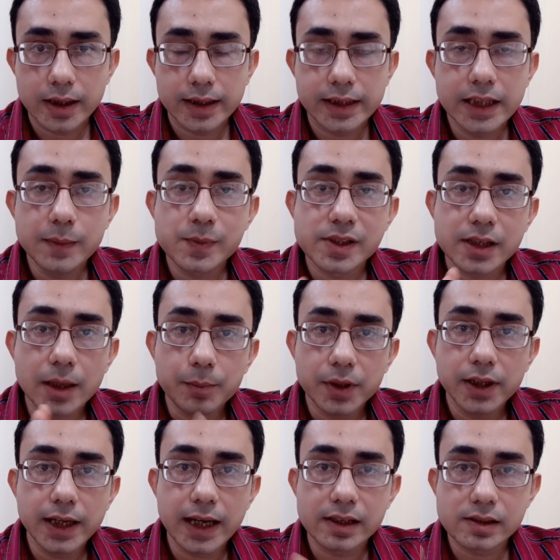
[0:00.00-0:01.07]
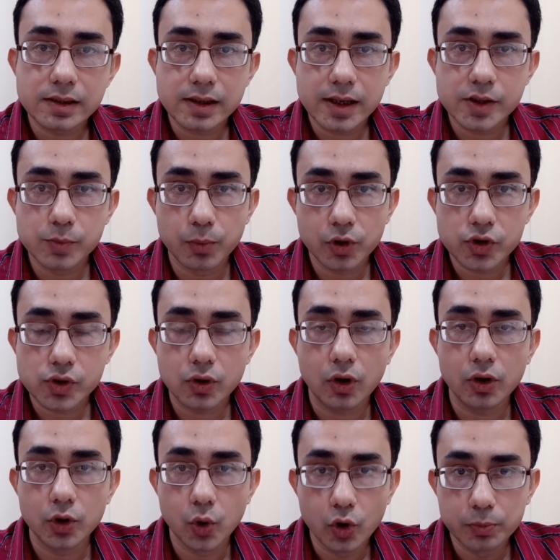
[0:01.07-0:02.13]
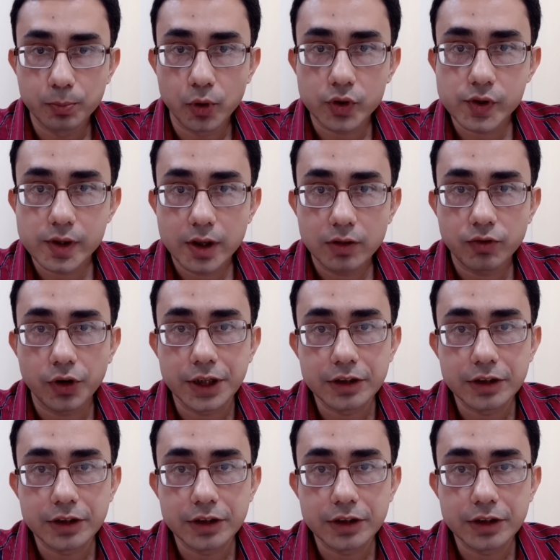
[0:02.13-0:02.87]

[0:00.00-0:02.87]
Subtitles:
keep separate exercise books or notebooks for